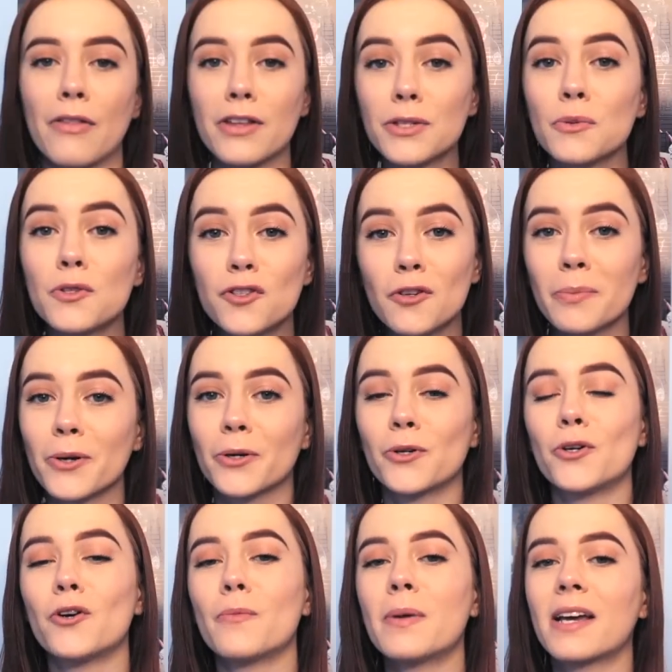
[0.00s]
Now, this was super
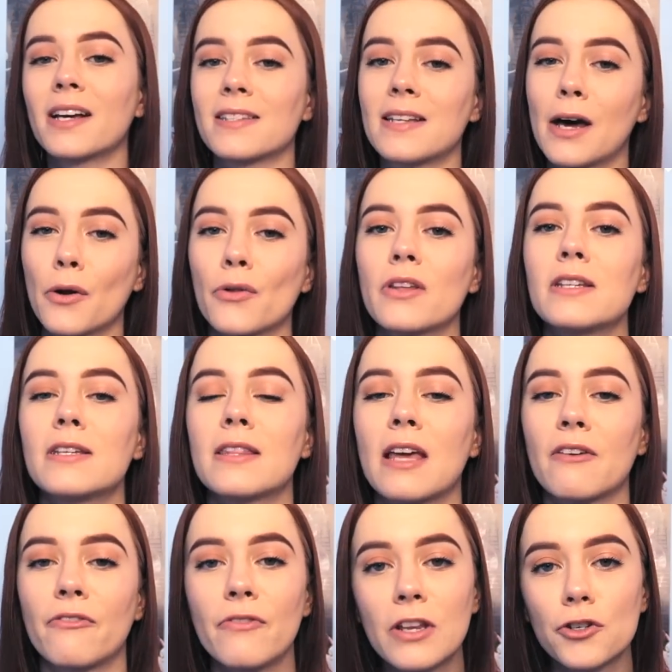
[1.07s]
cool because not only did
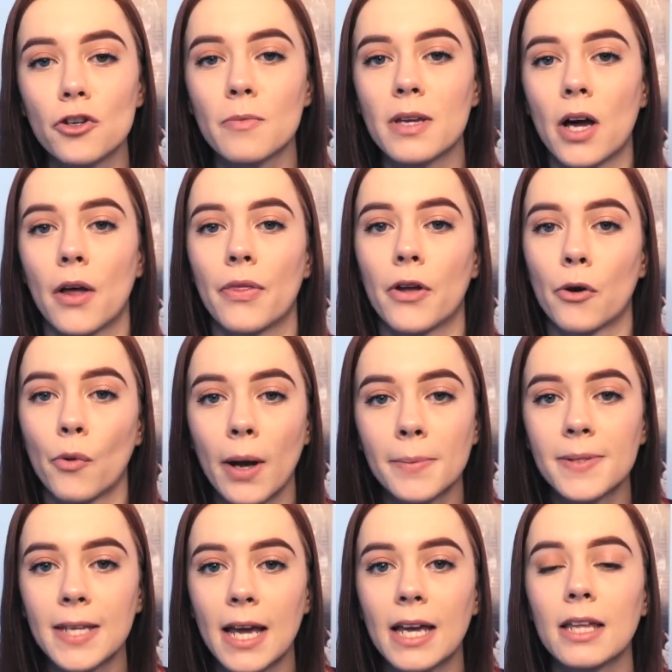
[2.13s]
they feature me on their
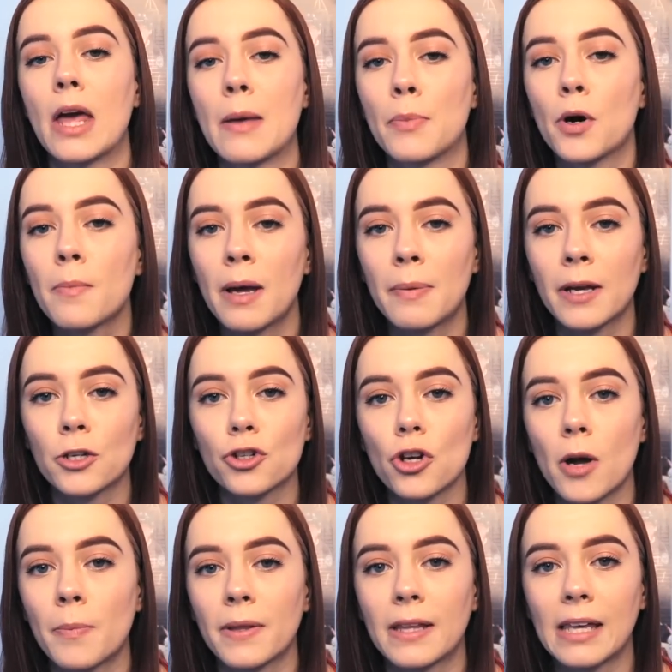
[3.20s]
website, they put my
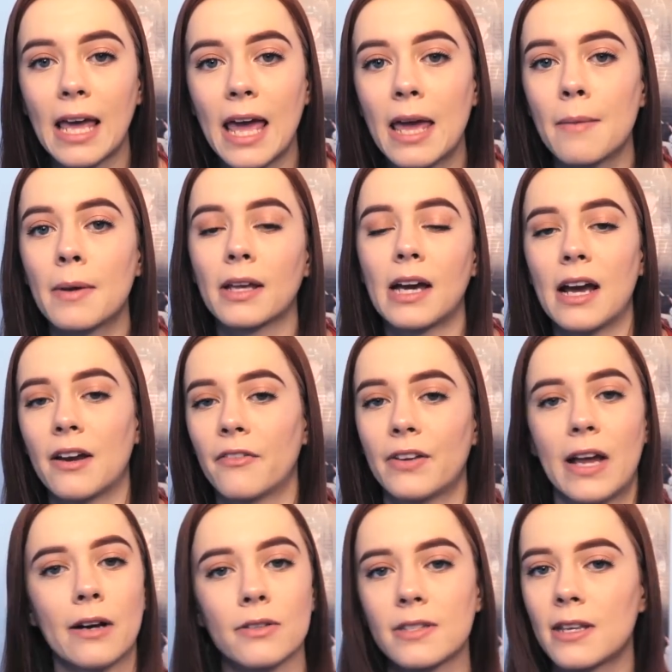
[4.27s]
picture up at the game and kind of
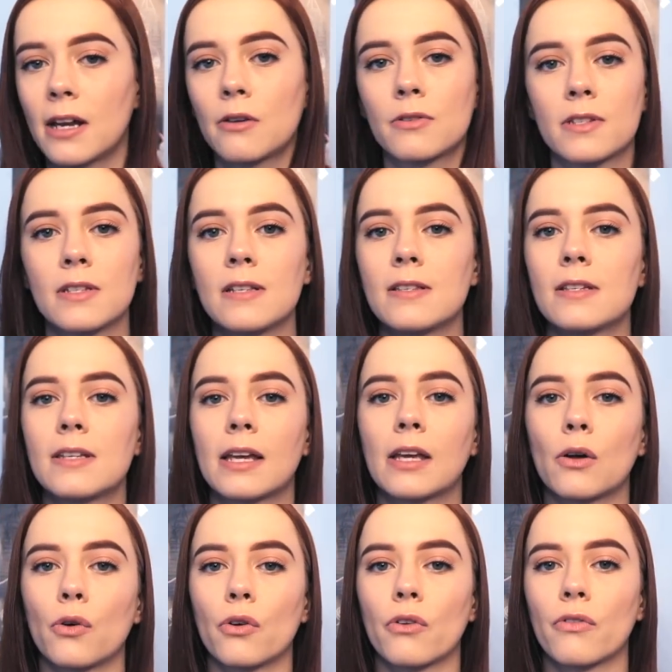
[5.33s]
announced that I was Season
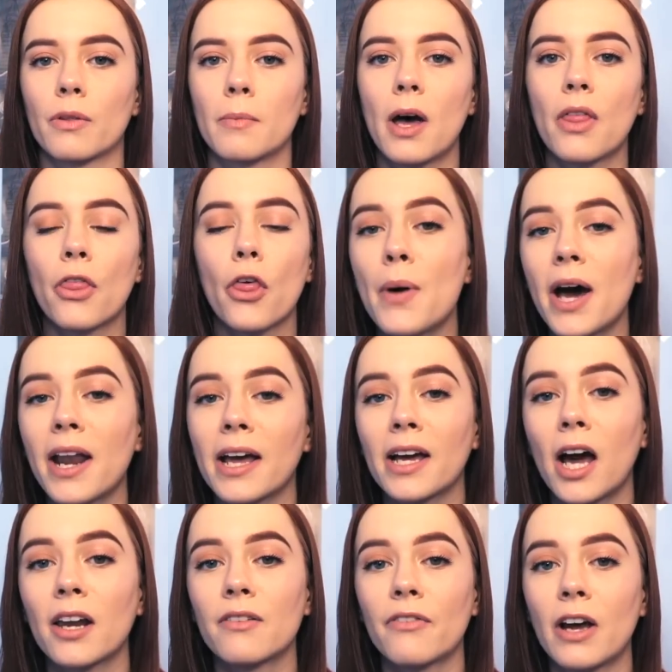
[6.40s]
Ticket Holder of the Month, but I
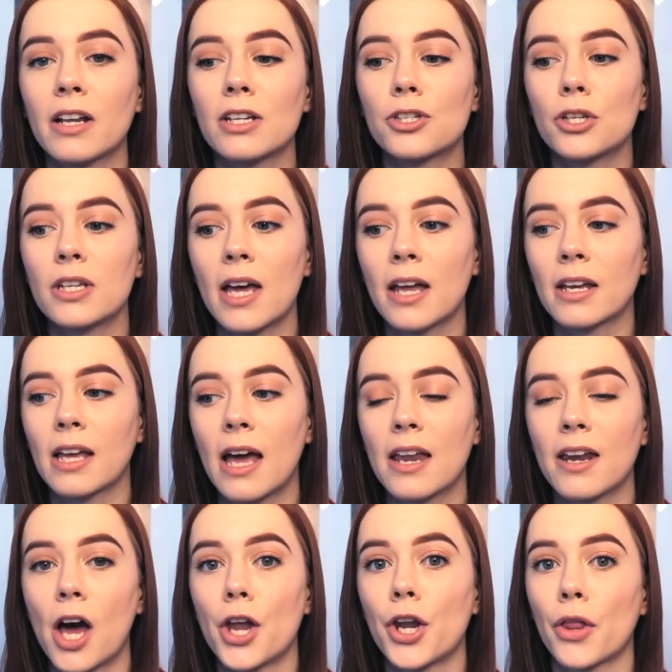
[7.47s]
got invited to yet
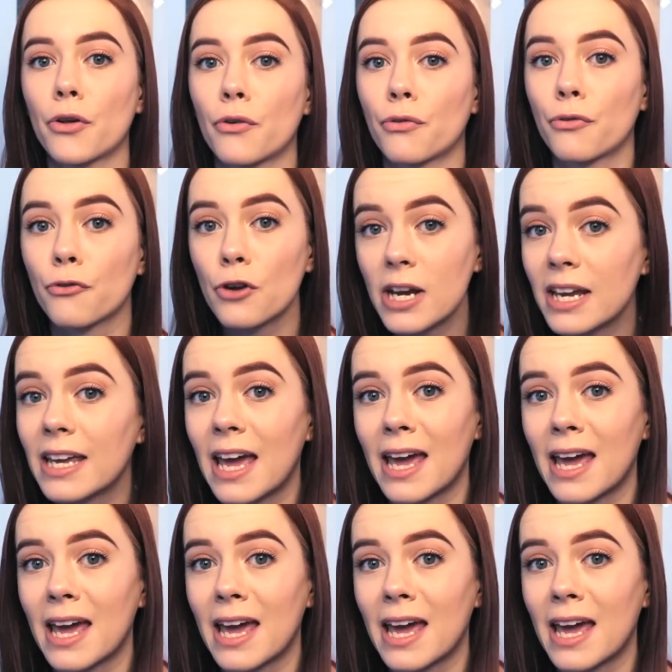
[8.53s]
again another free